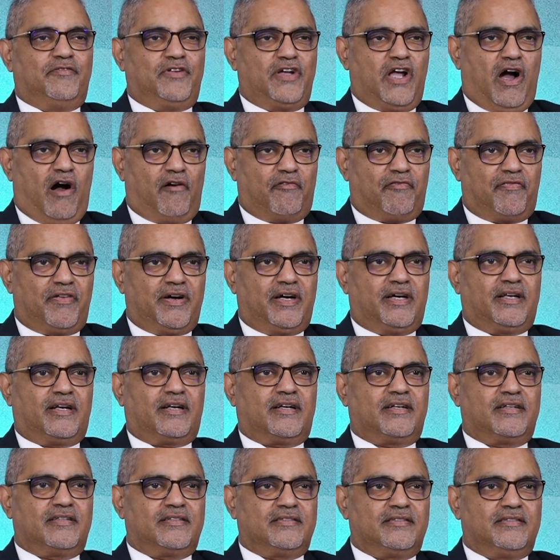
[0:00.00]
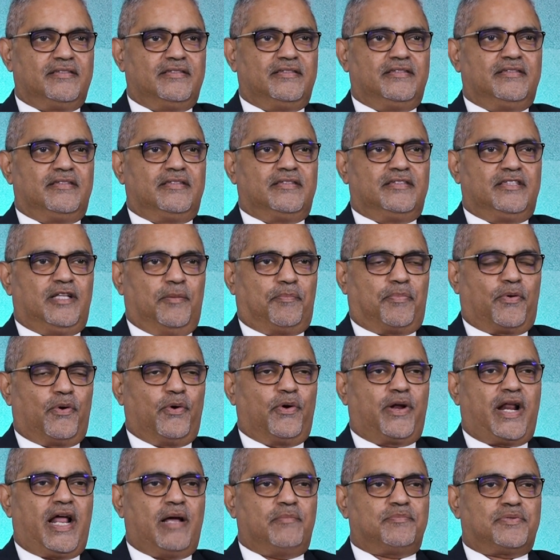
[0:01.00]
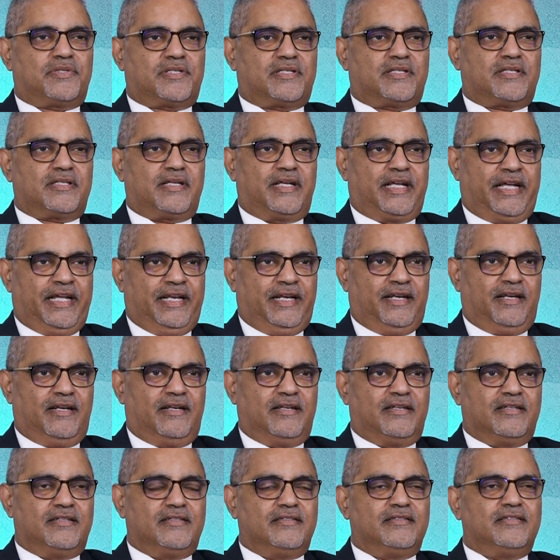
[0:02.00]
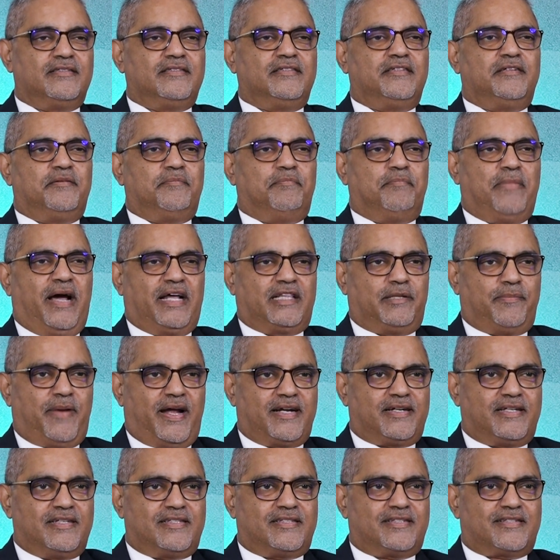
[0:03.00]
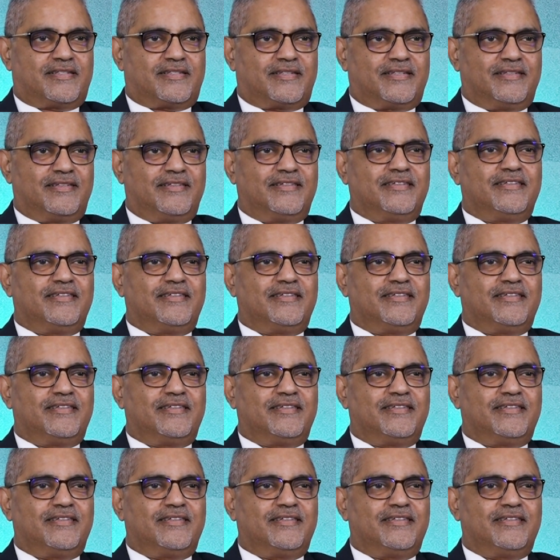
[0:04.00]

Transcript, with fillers: we offer the programs in mathematics,